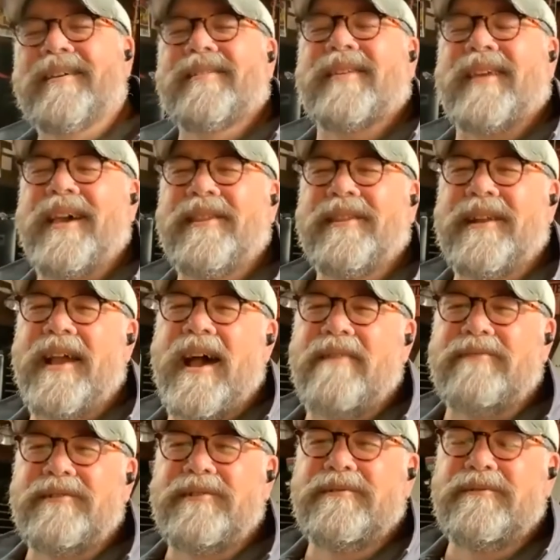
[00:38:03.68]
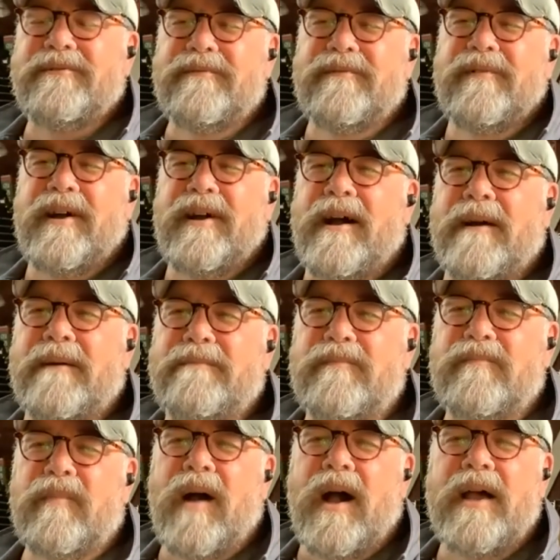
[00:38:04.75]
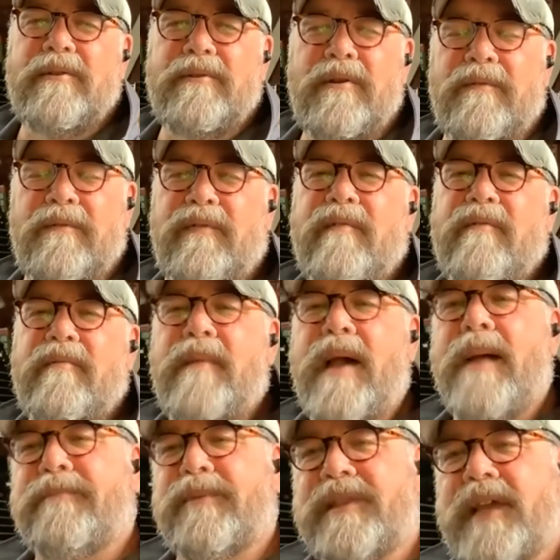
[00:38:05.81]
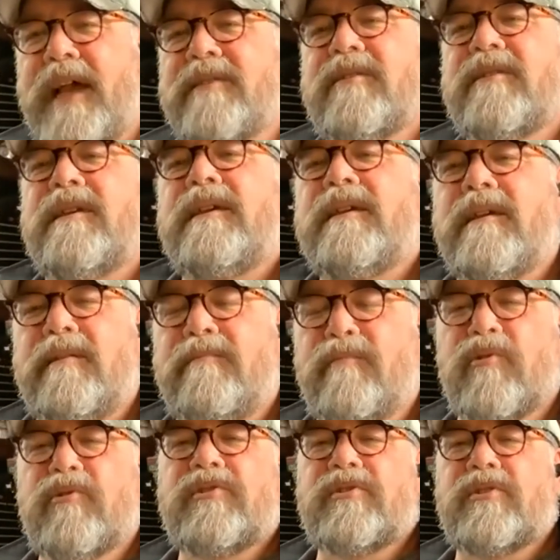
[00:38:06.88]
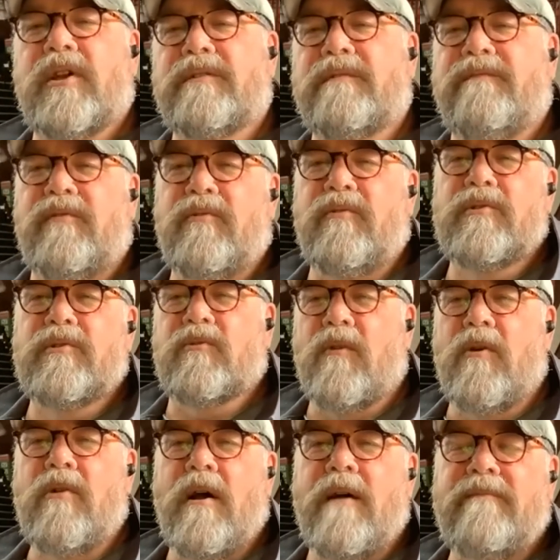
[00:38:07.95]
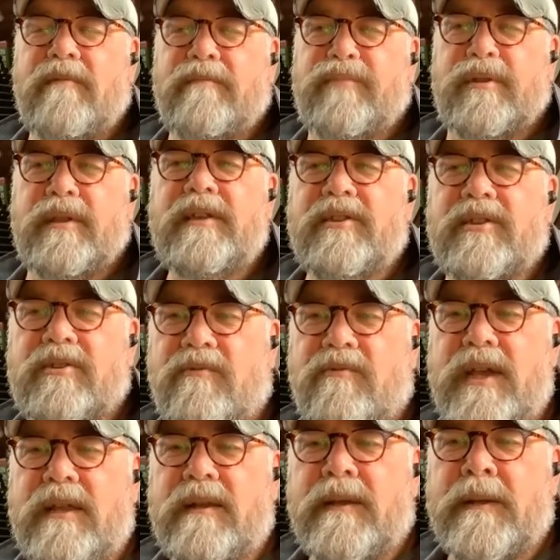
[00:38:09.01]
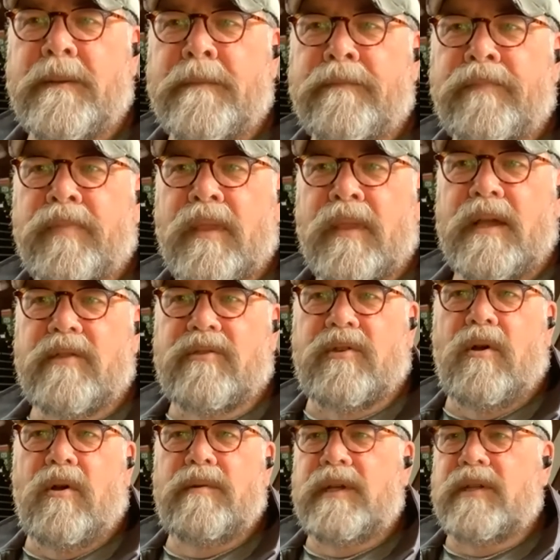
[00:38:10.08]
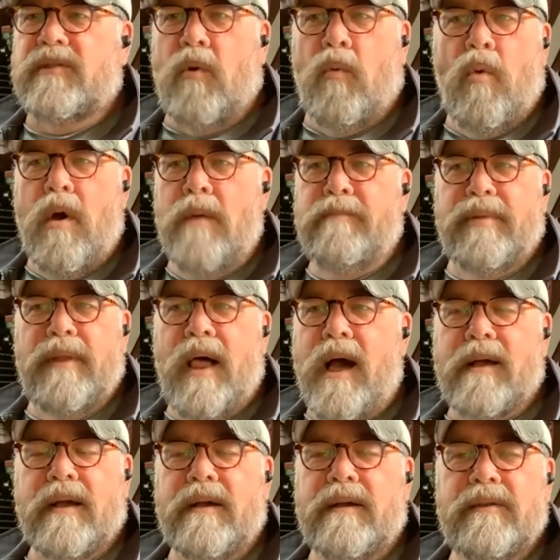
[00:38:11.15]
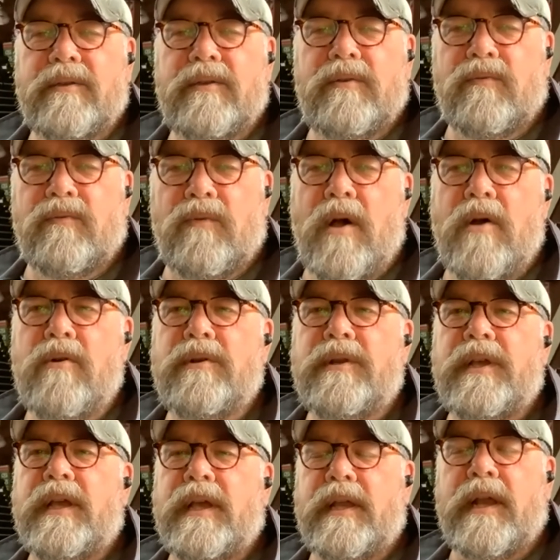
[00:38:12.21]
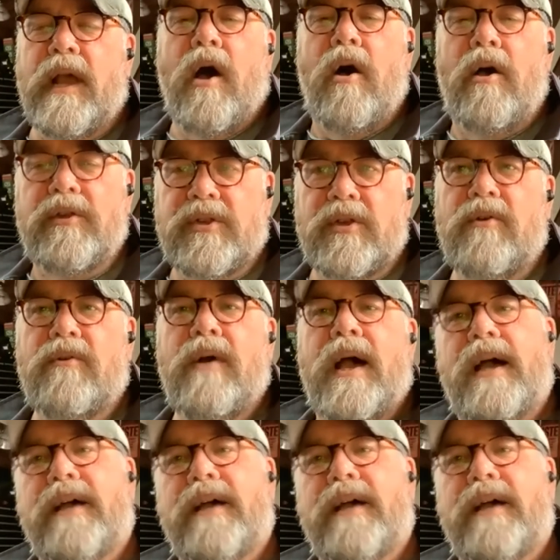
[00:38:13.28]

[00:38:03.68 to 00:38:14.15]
Scanlon Avenue, I don't know if we have a map, but that's merges onto Florence Road off of Bliss Street. It's a one block road. It also